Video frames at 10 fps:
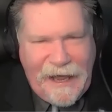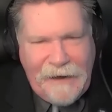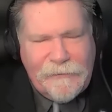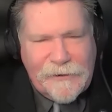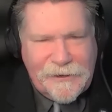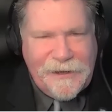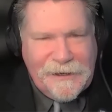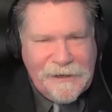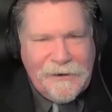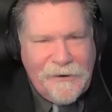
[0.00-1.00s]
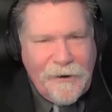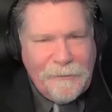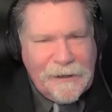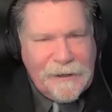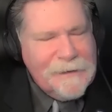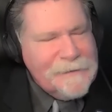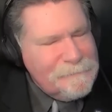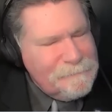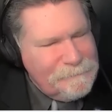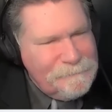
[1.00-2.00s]
everything in an army,
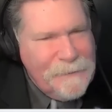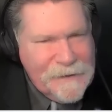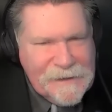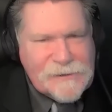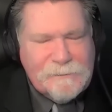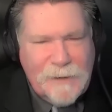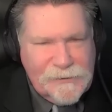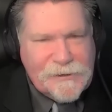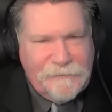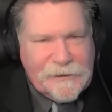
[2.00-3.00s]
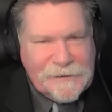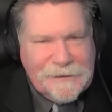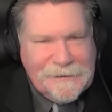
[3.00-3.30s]
but it's most of it.